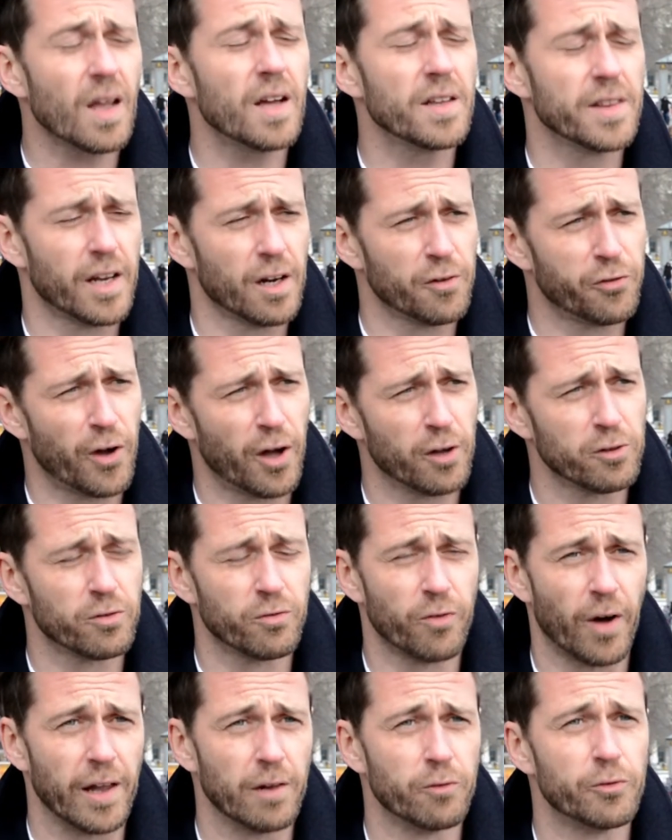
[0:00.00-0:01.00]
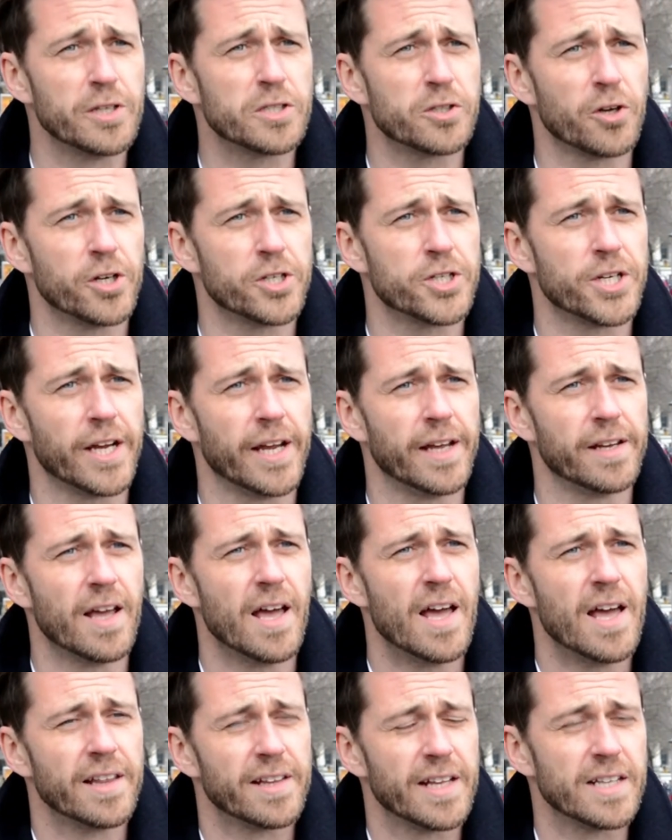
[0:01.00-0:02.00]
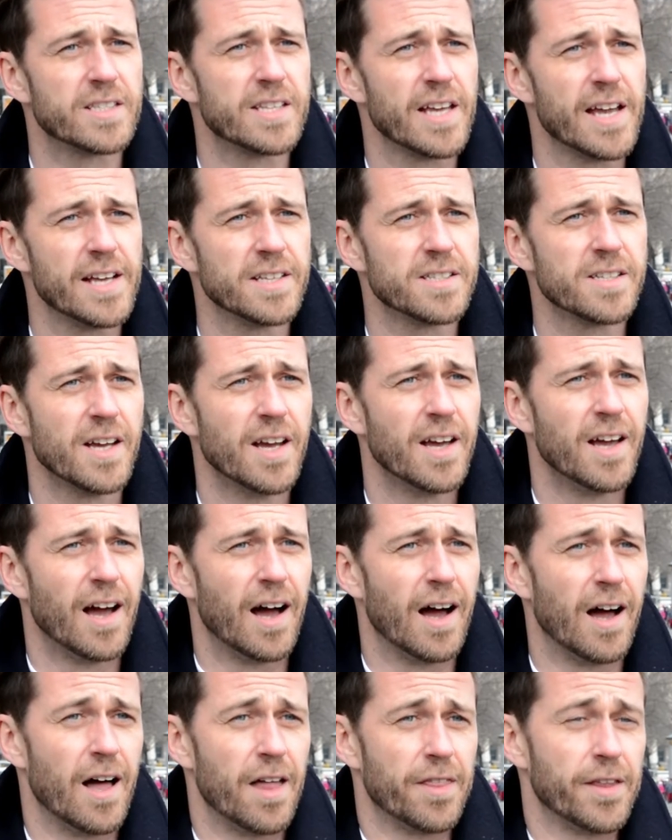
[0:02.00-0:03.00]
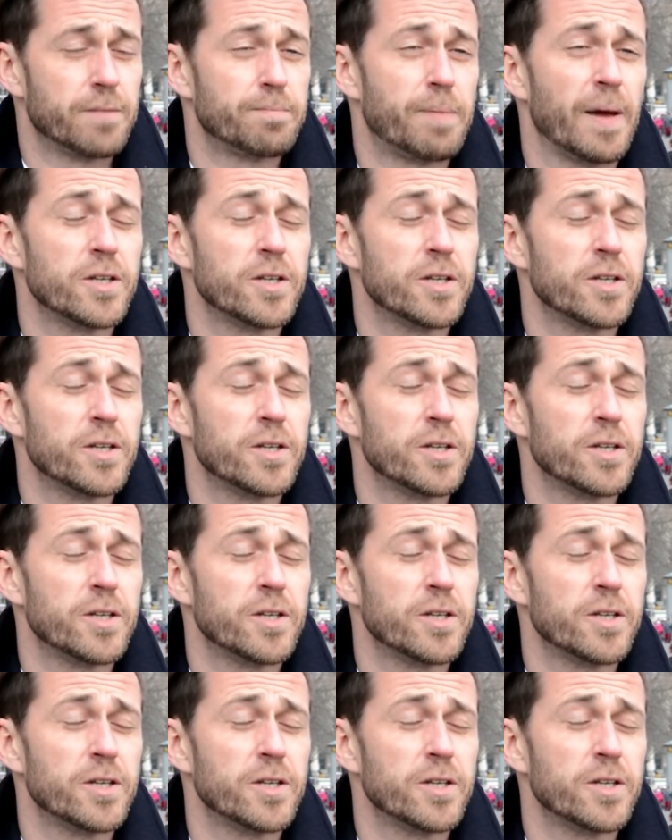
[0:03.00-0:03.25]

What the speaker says: that I found while researching it that says that